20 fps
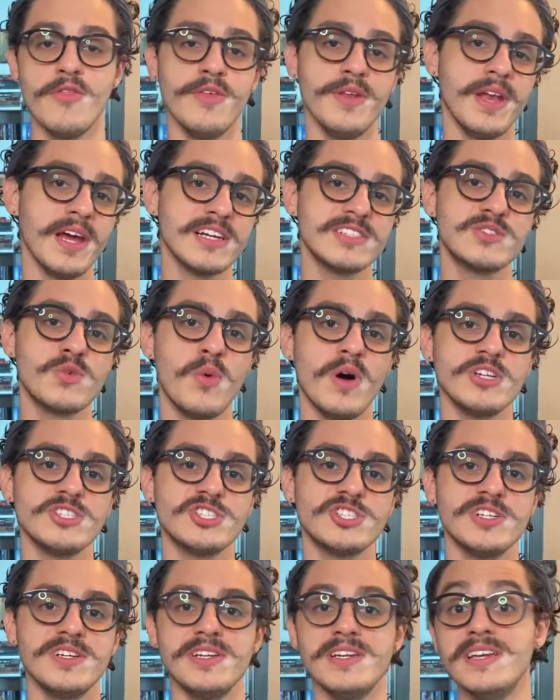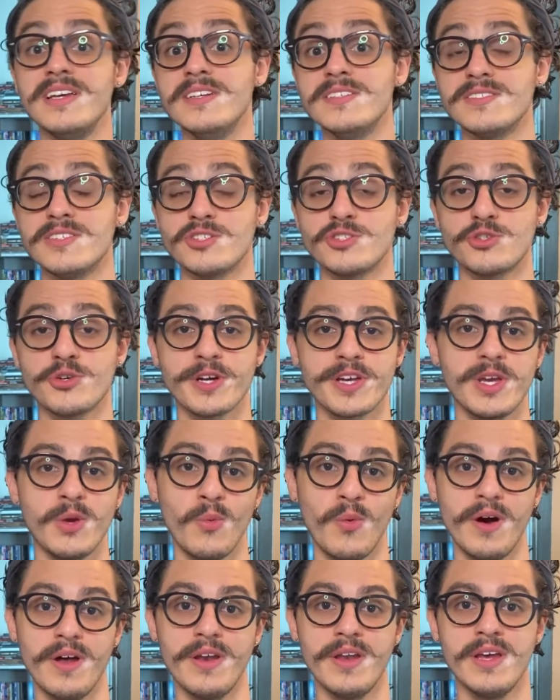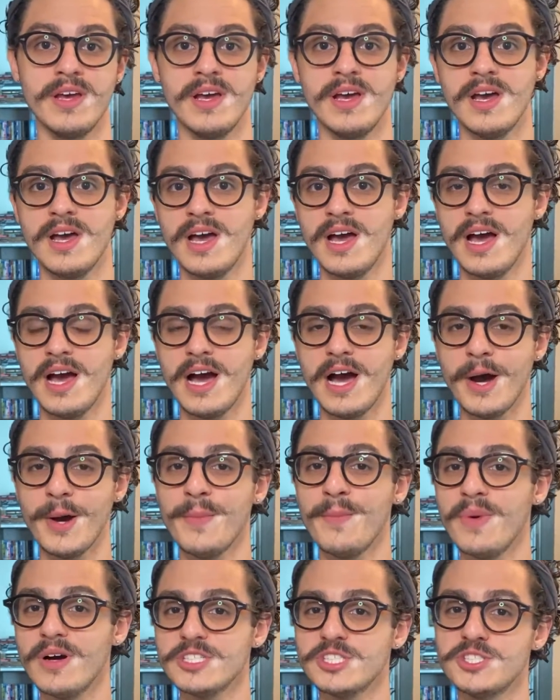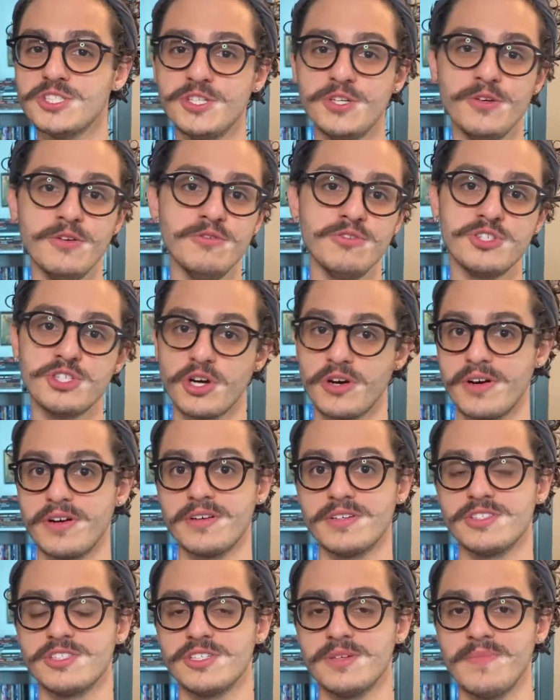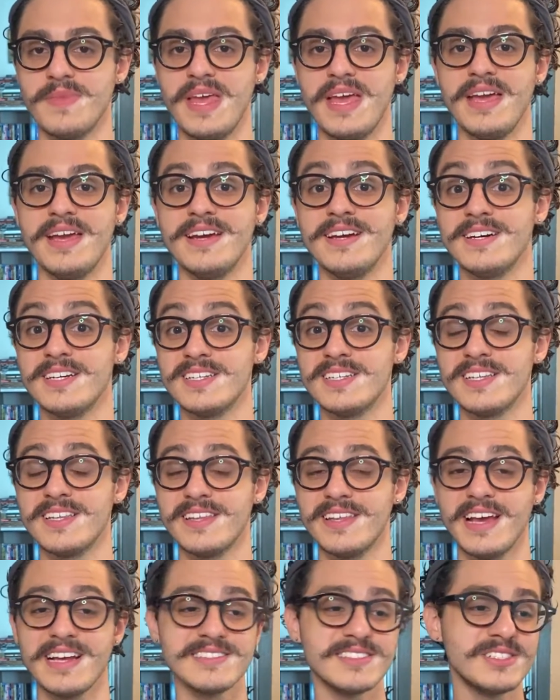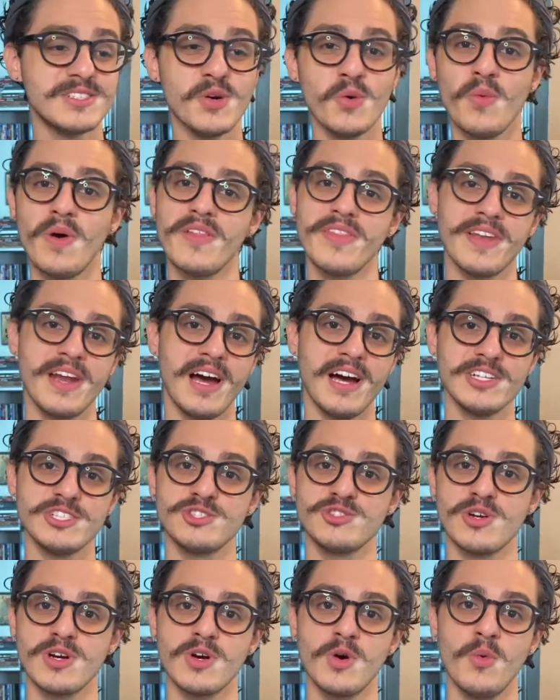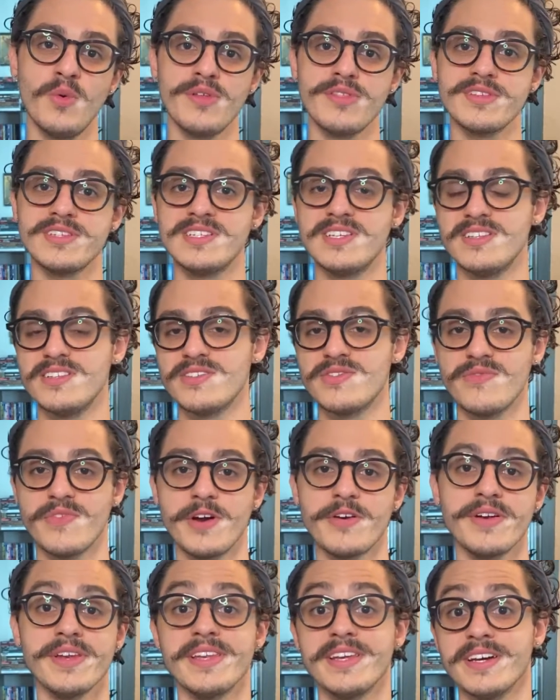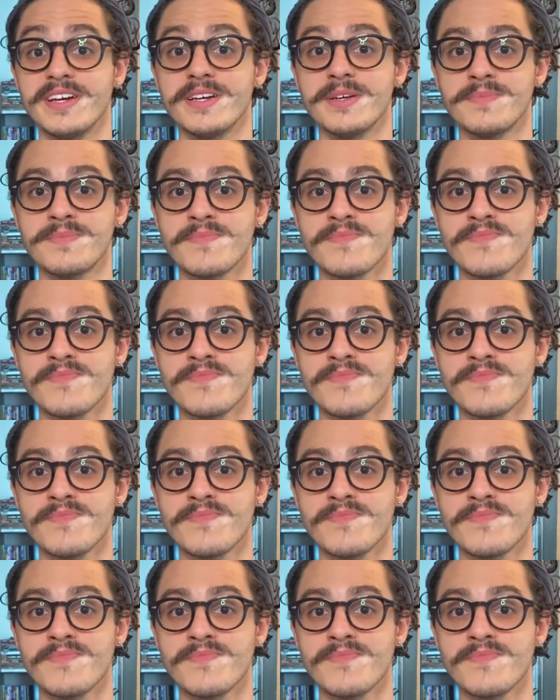The next question is a tricky one. How much do you charge? And that's still one that I struggle with to this very day.